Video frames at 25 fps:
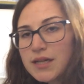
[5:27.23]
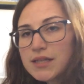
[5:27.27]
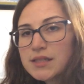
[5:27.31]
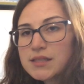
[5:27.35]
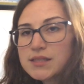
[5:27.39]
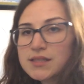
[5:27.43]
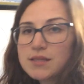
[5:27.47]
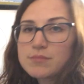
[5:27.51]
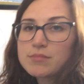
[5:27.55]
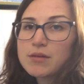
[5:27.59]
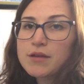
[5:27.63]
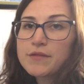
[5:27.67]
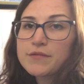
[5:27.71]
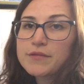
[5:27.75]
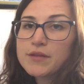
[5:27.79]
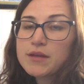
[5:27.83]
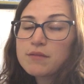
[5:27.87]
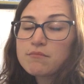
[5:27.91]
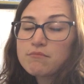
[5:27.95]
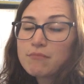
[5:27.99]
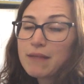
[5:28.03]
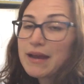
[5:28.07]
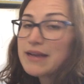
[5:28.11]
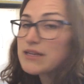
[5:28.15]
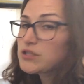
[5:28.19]
and some of
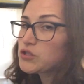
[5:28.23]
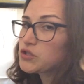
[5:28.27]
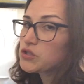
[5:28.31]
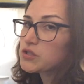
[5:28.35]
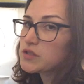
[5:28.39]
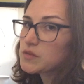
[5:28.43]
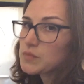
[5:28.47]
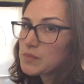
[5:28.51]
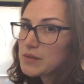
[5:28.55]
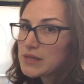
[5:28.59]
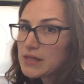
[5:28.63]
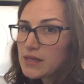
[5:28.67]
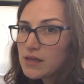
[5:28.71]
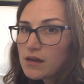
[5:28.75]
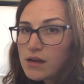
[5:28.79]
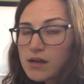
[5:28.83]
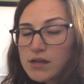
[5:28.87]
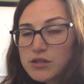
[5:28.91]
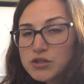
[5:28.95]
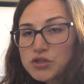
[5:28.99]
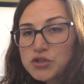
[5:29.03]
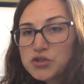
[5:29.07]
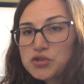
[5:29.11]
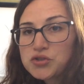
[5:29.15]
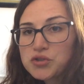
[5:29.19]
them might just be
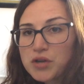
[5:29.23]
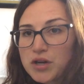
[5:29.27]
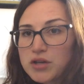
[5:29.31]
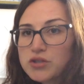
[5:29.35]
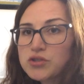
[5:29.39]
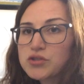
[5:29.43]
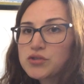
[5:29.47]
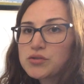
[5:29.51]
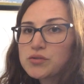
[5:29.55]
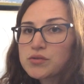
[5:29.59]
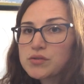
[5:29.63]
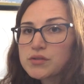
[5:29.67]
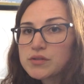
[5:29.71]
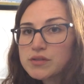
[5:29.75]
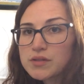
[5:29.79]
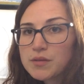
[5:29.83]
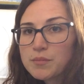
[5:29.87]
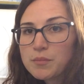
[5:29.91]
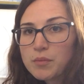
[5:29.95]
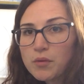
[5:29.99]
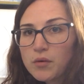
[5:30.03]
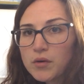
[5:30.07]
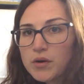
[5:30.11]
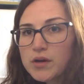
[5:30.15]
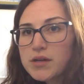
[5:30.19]
a structural
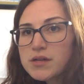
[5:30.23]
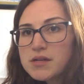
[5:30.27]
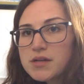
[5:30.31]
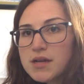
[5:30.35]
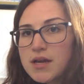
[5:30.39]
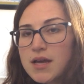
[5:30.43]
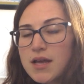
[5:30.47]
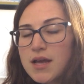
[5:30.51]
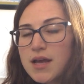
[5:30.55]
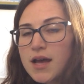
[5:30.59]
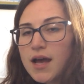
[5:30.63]
support